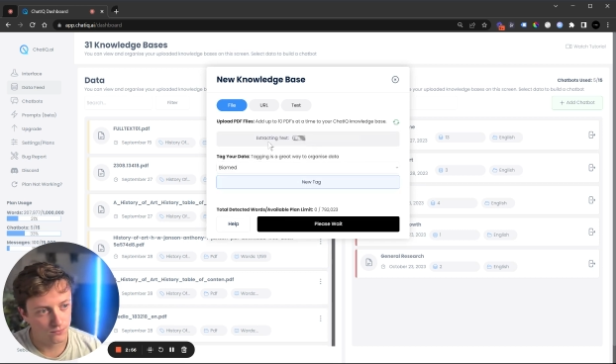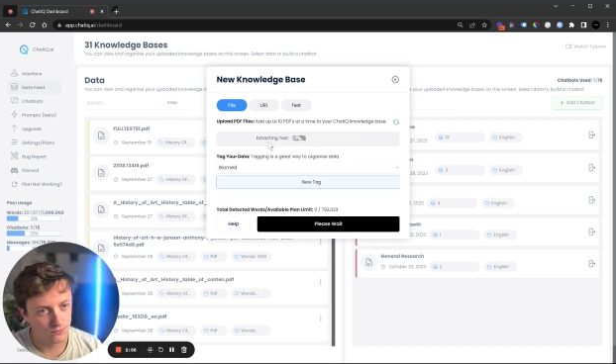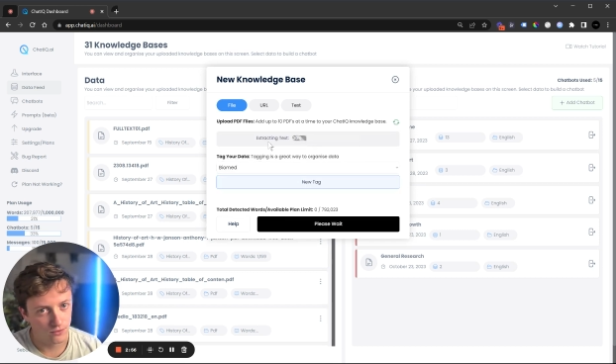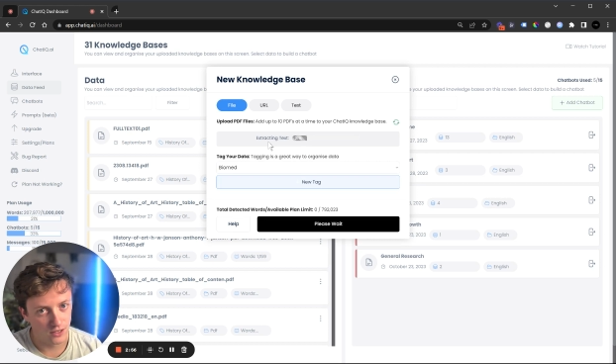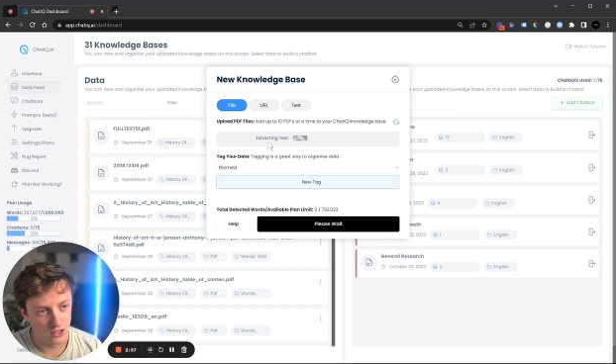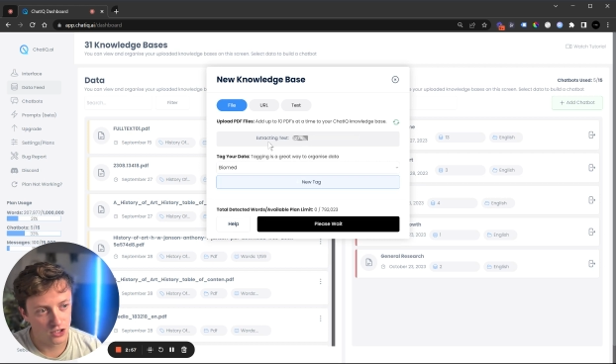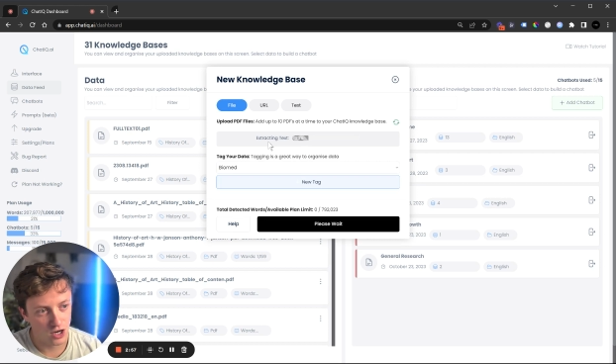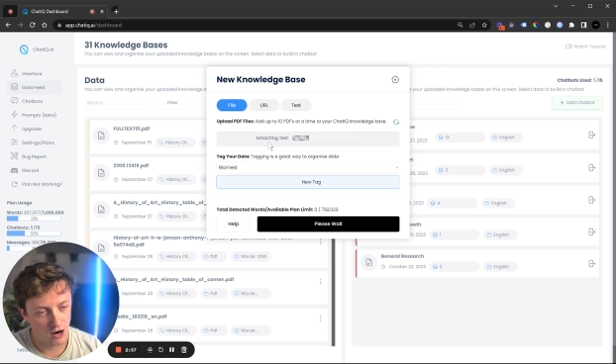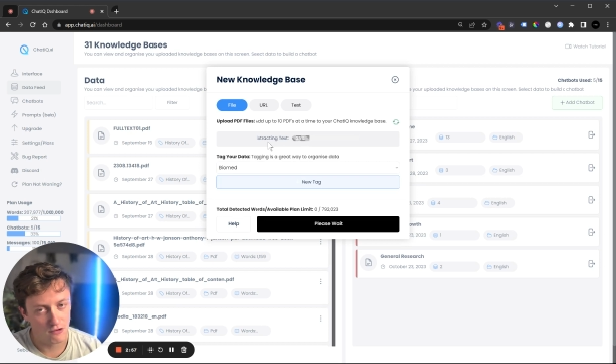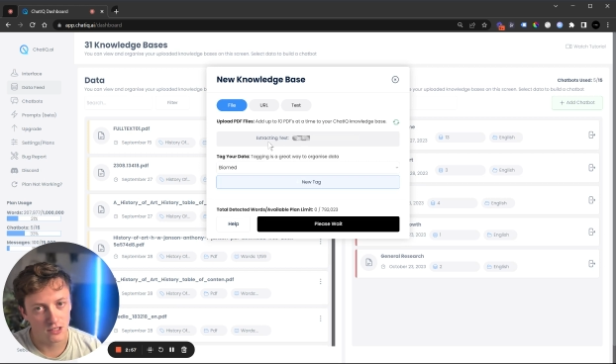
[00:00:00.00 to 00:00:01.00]
the
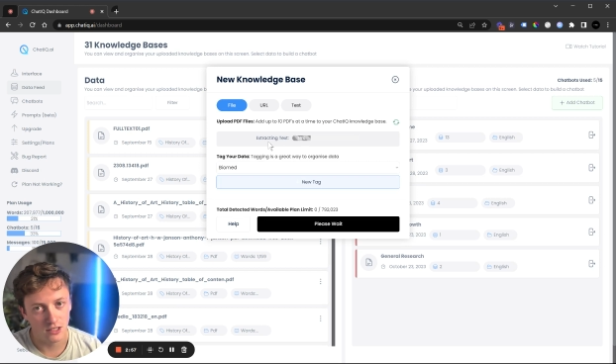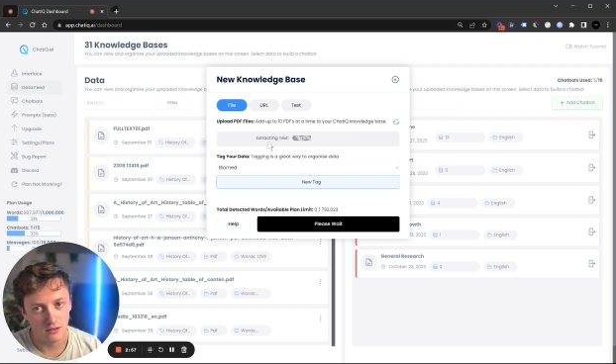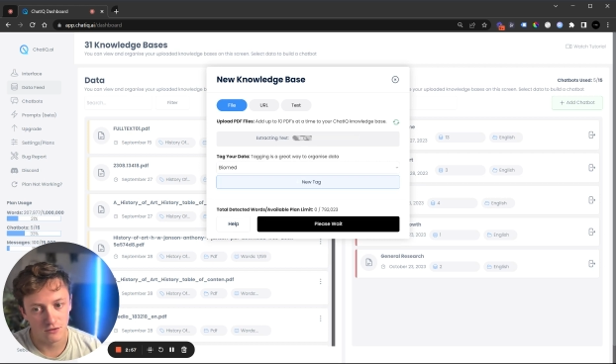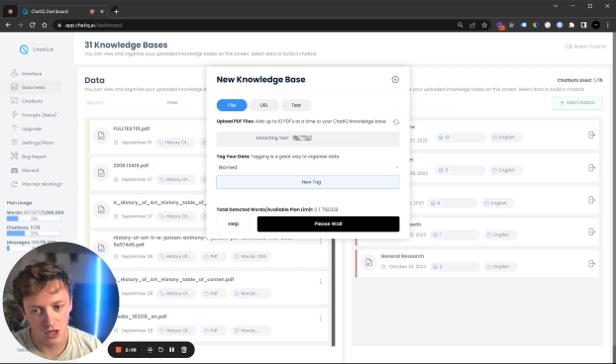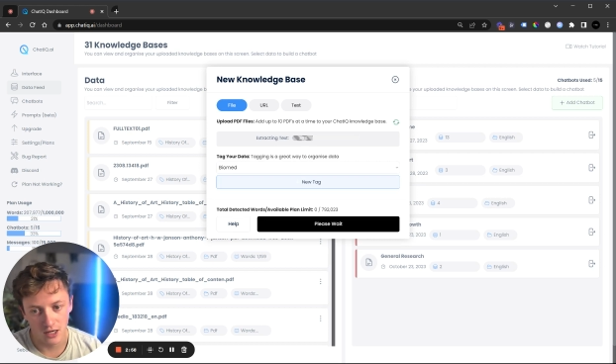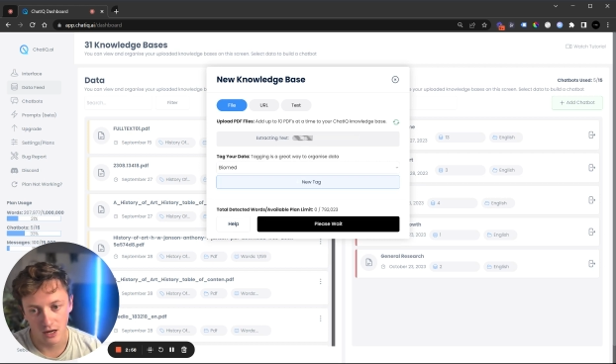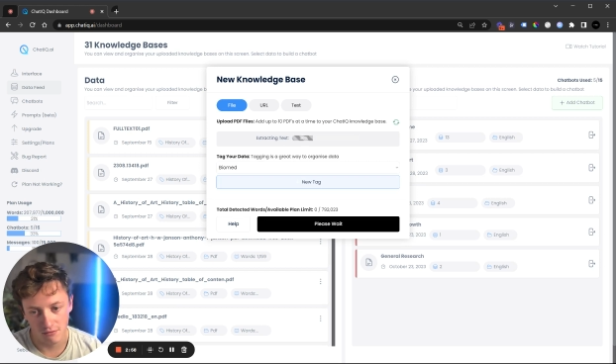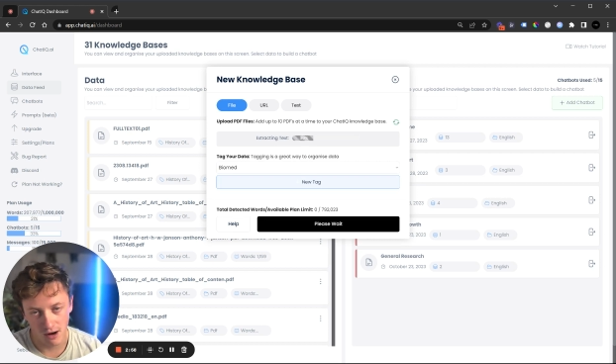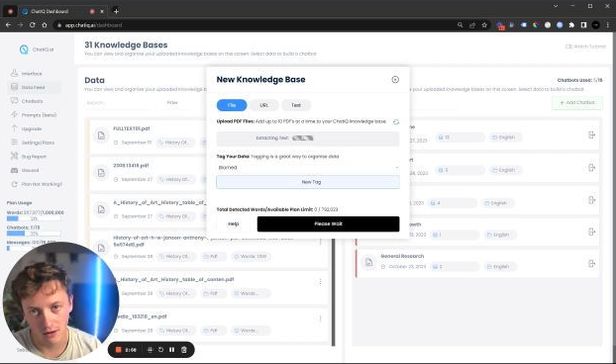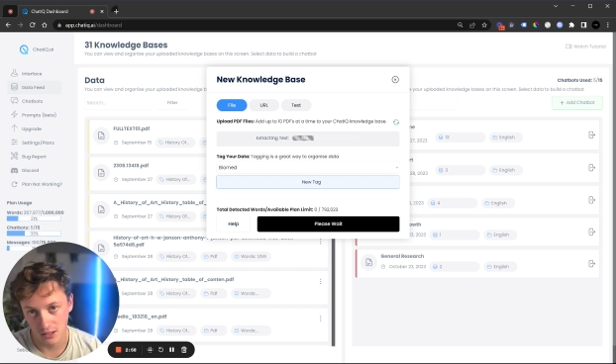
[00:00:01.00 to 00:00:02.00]
entirety of J.K.
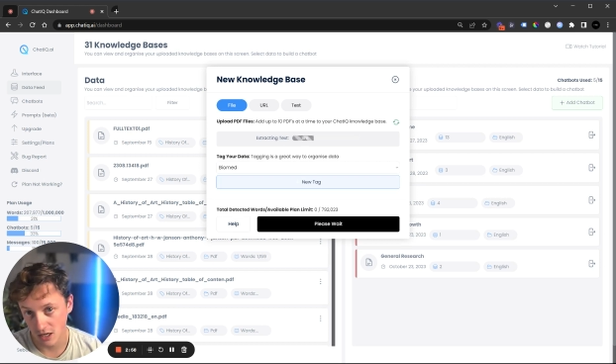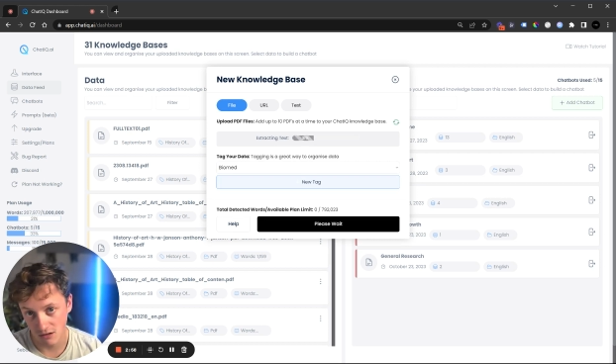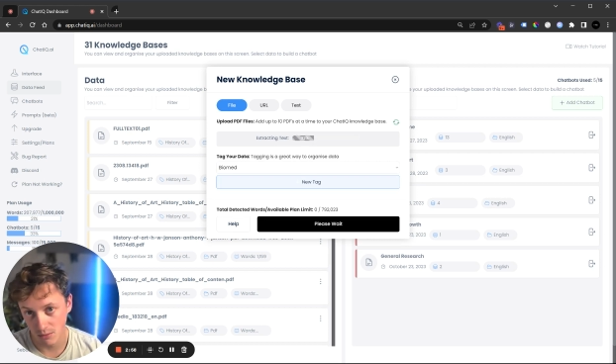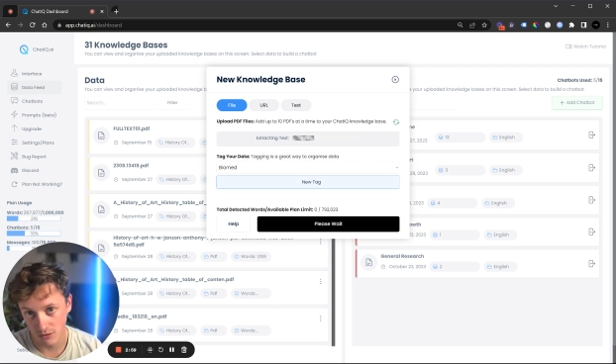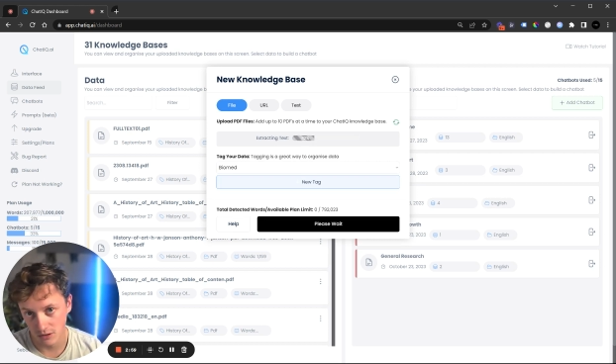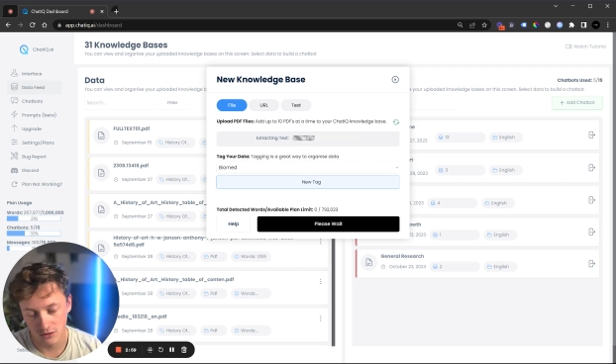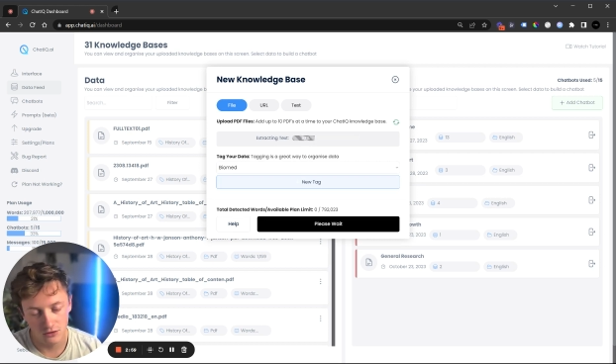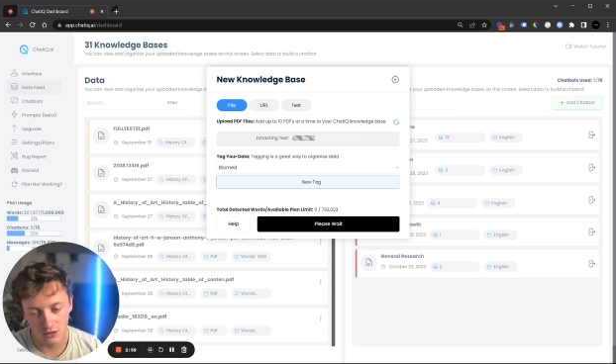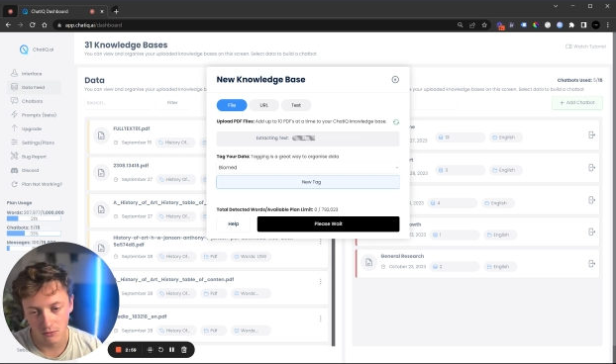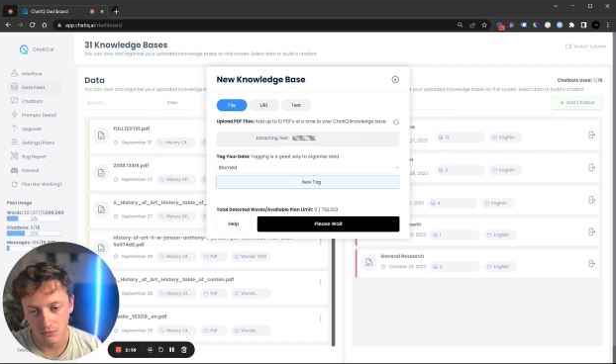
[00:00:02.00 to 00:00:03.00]
Rowling's Harry Potter.
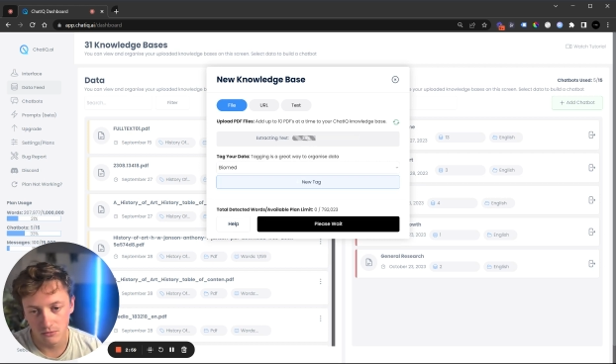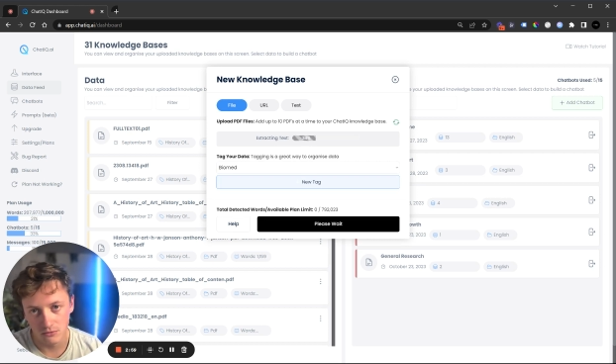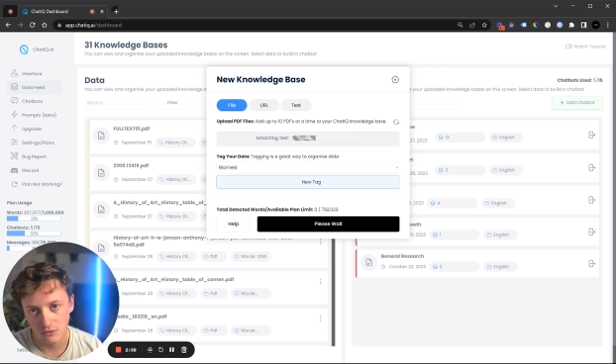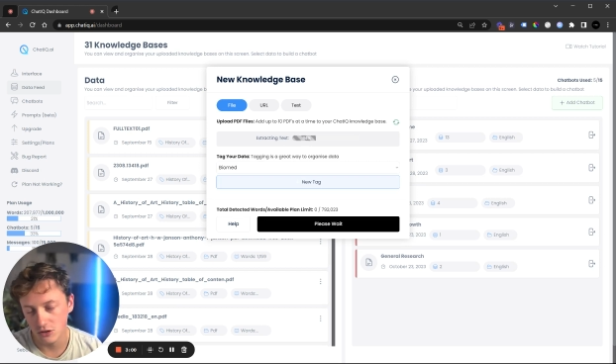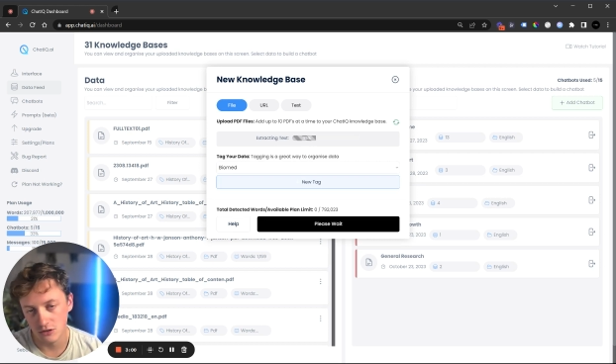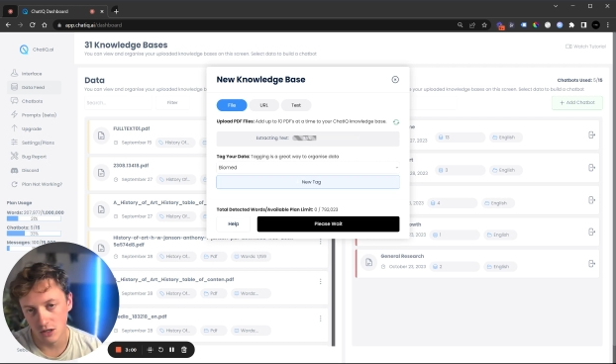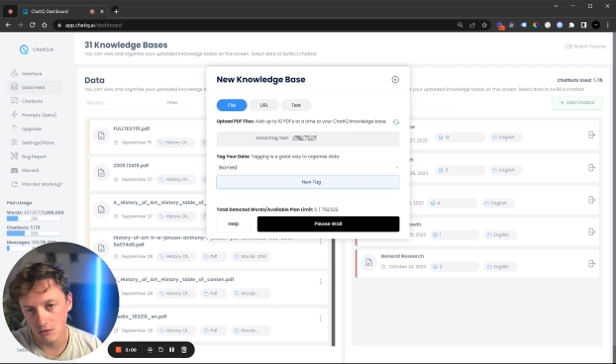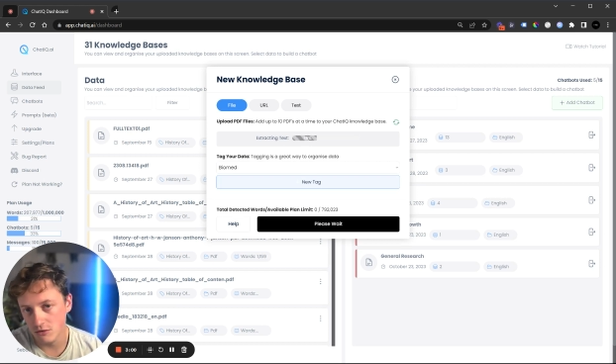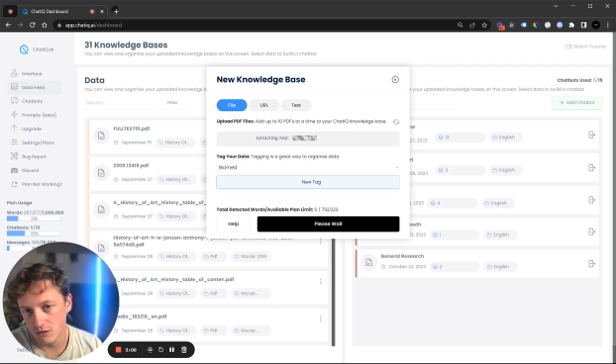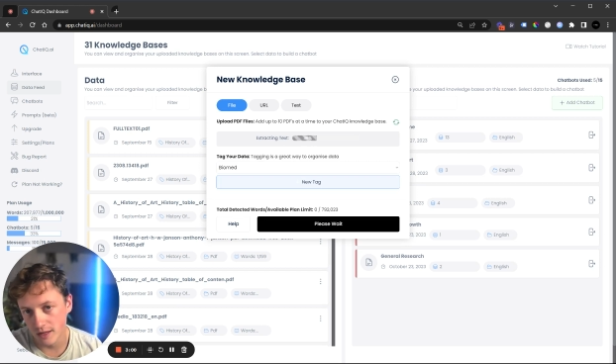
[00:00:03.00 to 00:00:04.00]
Just
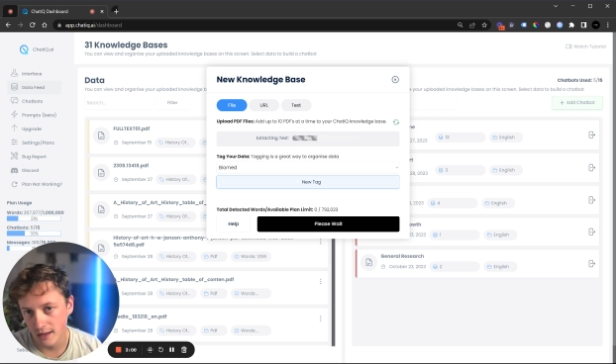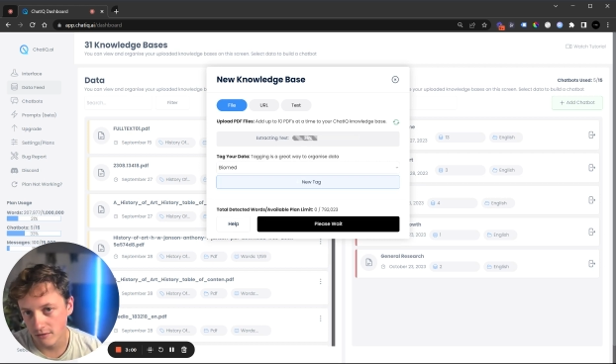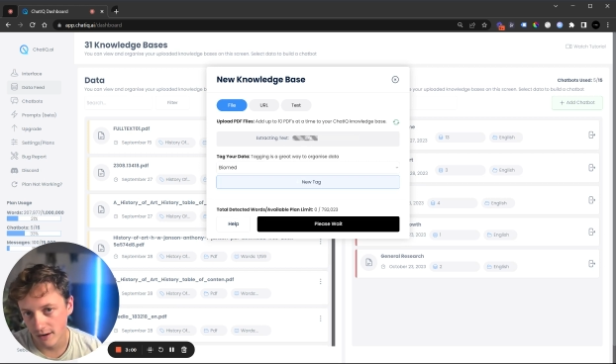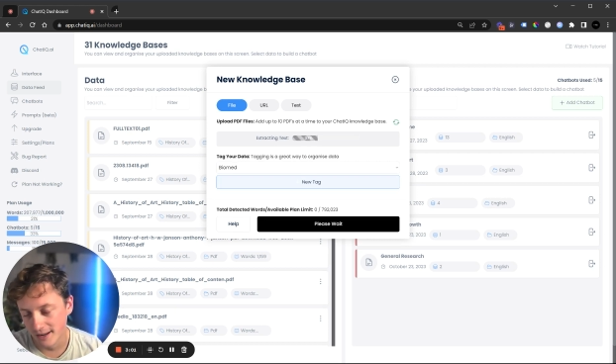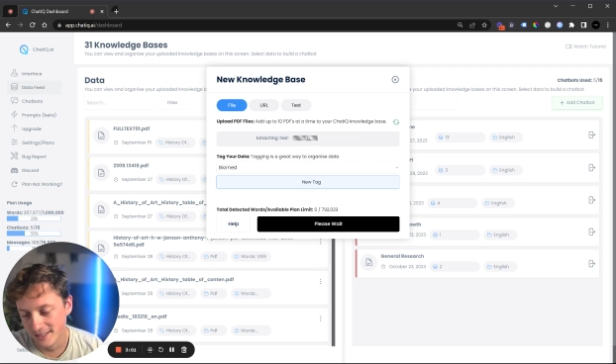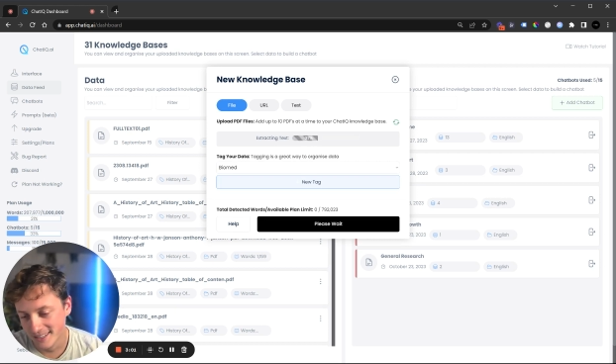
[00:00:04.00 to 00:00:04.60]
don't do that. Right?